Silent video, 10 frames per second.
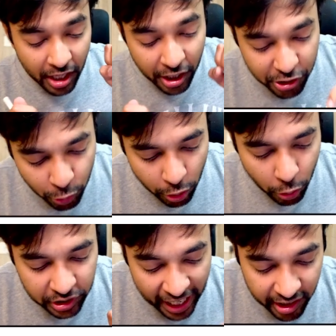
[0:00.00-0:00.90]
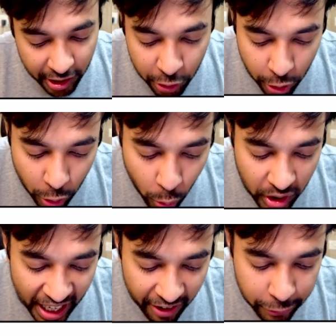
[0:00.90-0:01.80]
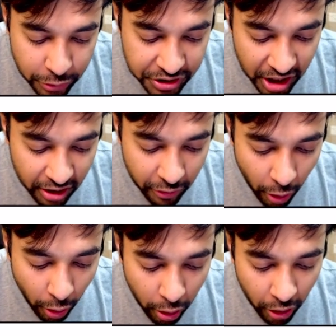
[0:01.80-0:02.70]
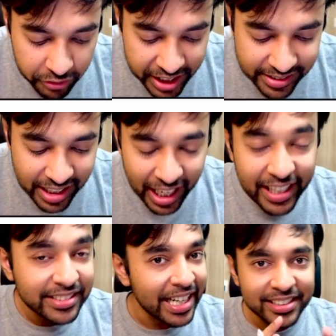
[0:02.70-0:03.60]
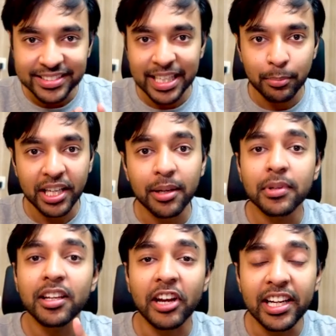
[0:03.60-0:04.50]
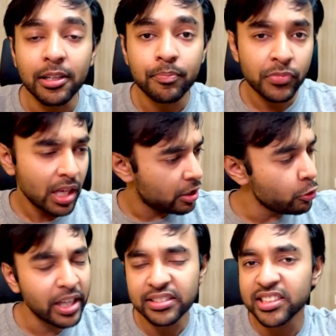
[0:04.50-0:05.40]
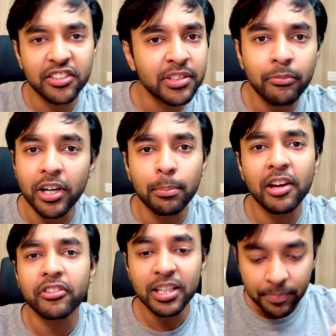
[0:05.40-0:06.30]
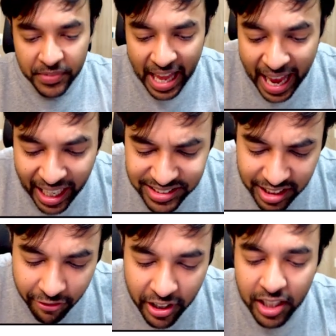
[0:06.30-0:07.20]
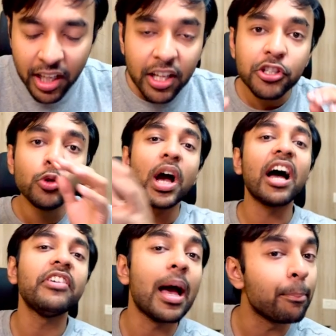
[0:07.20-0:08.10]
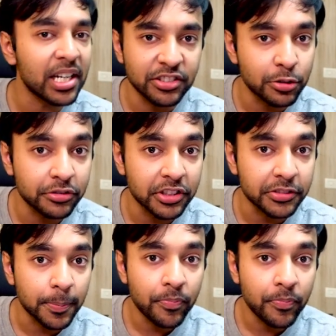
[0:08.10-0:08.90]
You know that you don't have to serve all of these clients at the same time, right? You can serve them one by one as and when you have ample resources.